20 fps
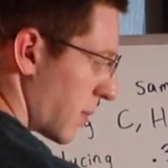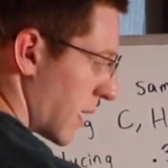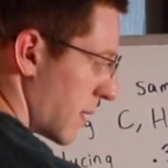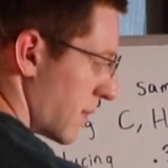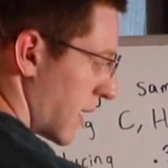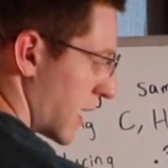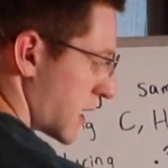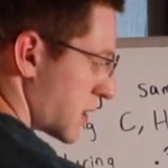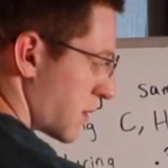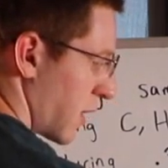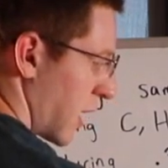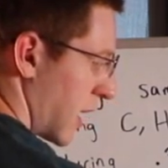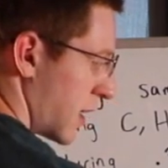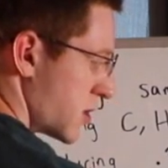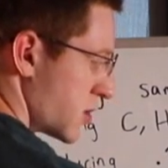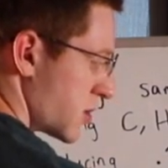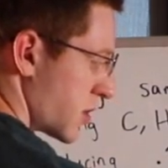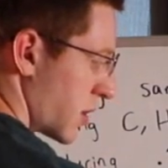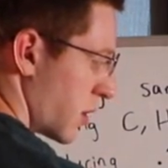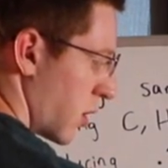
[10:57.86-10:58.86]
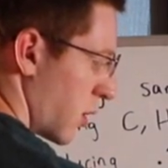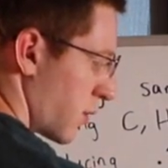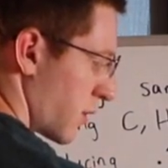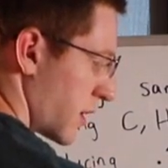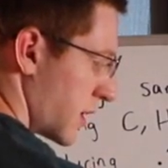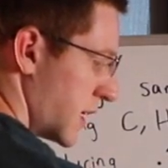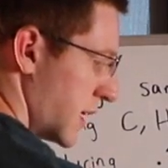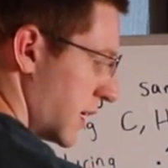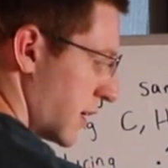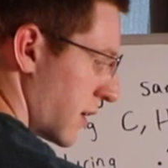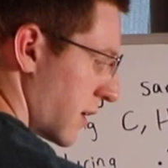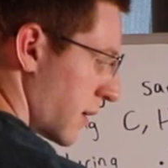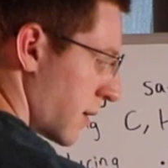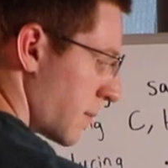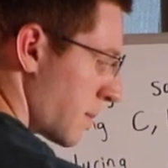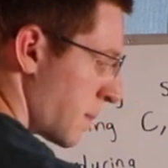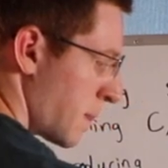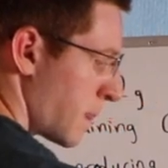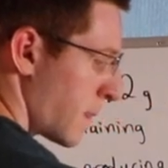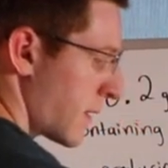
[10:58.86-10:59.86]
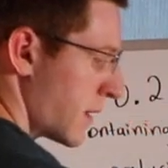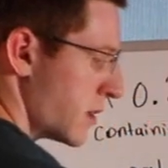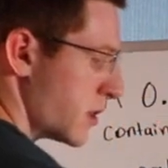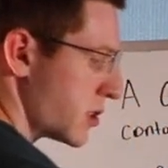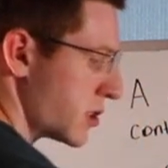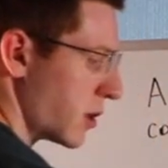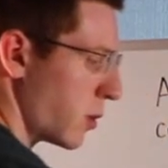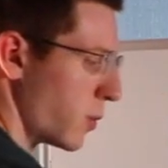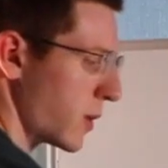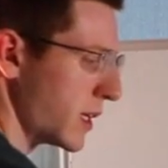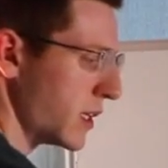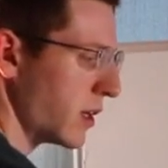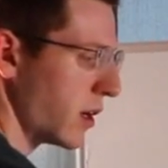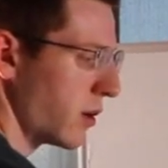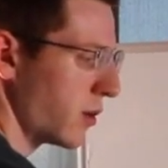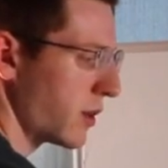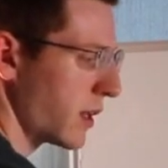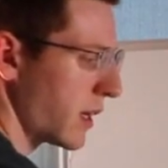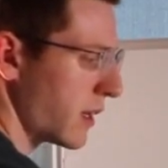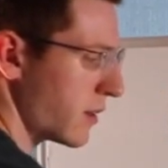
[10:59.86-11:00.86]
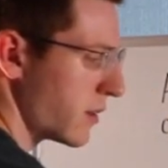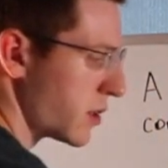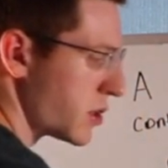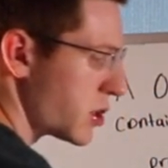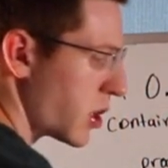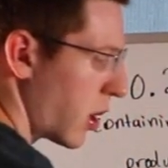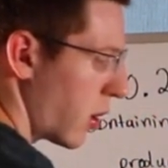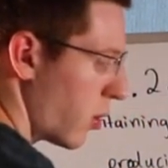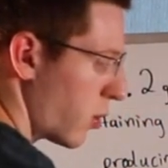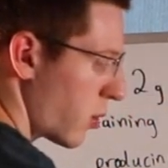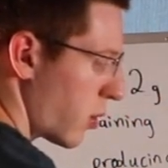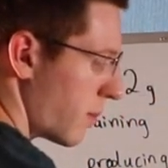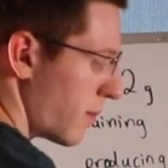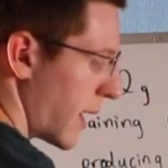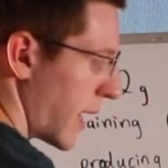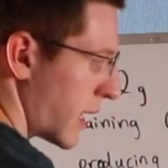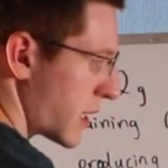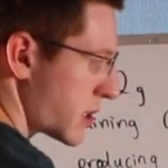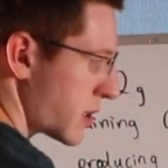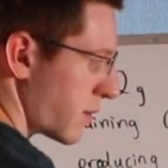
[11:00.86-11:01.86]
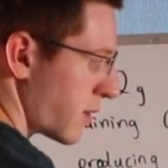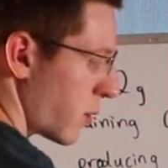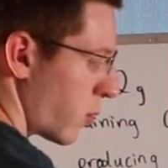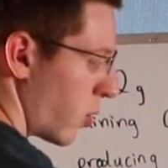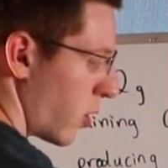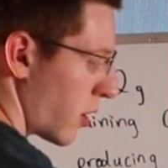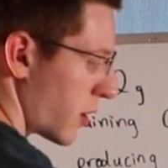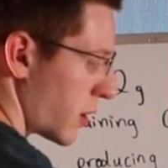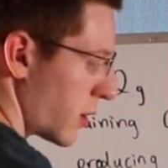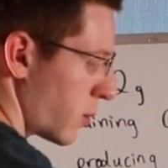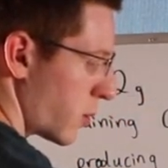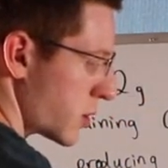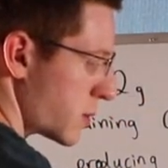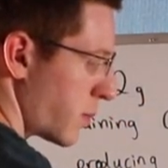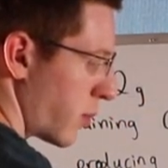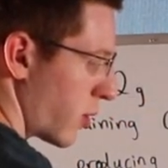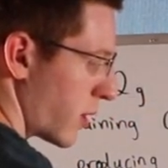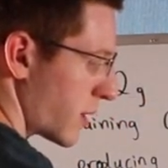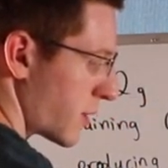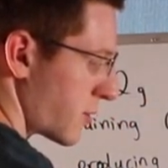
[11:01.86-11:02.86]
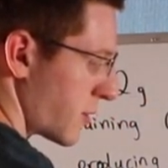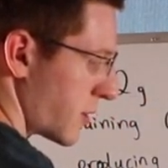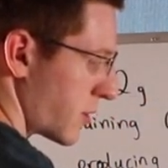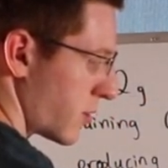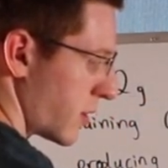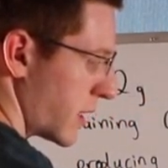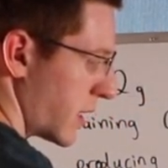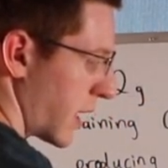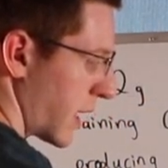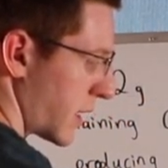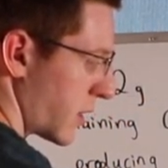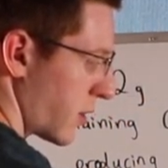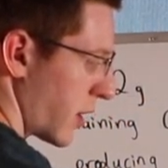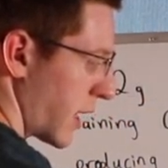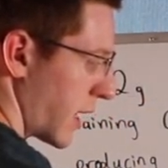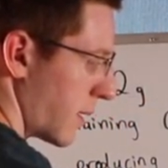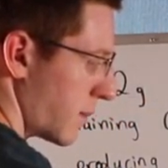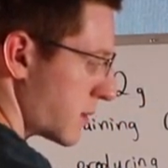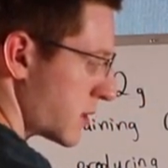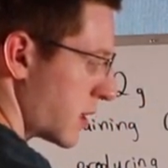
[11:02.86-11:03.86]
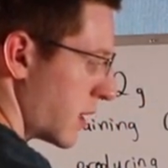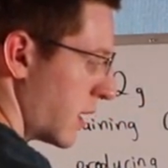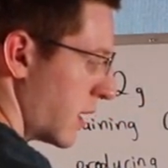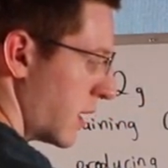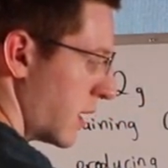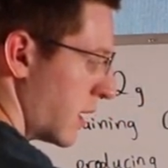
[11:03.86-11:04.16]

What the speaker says: by mass of hydrogen over here. So we know that the total mass of the water was 0.339 grams,